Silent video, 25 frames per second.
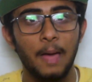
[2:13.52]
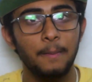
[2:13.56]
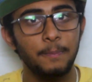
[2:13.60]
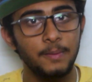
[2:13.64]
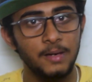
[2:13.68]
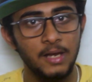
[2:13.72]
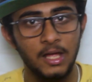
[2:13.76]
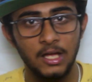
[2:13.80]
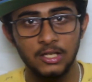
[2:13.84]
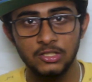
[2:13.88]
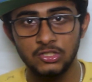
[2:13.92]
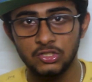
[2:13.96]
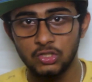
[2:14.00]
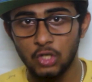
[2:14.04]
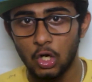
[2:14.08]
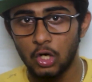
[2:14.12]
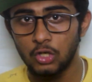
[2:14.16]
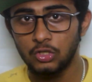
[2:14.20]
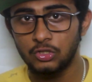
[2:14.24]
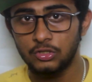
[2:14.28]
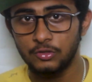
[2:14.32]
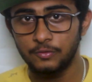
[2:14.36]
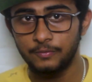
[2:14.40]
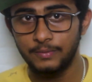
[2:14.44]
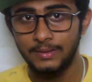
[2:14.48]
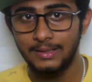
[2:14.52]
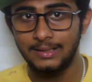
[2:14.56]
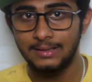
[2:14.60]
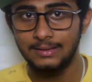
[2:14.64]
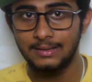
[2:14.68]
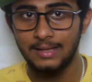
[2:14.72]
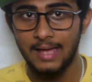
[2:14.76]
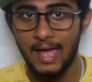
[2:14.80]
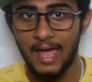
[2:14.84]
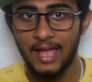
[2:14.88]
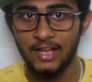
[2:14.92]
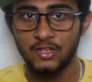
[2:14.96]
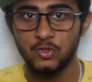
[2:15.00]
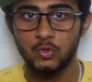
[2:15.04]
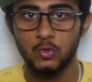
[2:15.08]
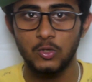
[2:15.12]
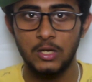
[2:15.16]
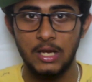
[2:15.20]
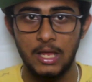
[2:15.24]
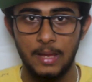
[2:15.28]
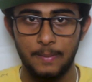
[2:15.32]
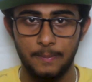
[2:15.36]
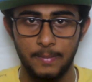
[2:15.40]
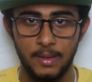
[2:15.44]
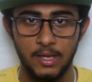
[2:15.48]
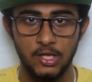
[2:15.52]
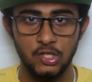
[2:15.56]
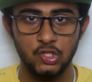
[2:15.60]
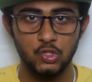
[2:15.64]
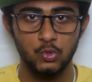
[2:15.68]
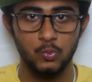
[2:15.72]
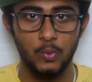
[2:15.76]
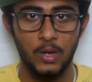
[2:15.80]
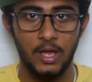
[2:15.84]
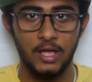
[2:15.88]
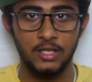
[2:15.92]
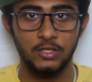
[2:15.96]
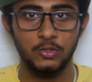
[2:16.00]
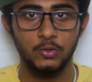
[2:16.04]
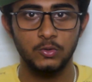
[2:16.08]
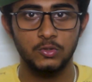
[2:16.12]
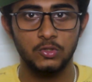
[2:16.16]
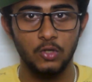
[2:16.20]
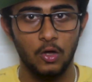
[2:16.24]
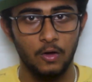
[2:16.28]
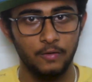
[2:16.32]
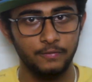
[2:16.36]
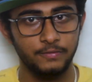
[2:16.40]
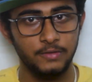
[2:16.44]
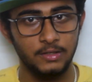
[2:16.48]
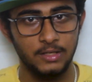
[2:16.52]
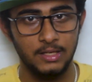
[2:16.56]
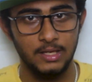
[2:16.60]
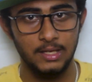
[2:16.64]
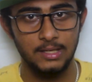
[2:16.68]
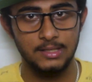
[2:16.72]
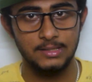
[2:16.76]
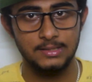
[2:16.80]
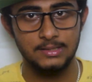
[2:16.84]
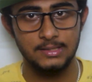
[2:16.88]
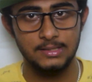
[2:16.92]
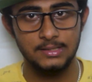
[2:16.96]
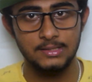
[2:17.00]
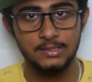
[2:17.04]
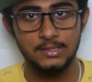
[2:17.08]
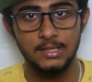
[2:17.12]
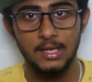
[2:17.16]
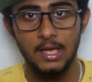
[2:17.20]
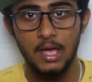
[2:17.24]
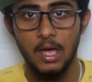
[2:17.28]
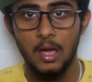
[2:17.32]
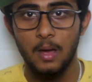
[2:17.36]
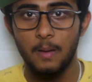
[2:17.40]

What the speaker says: Apple has not revealed the actual mAh values of the cases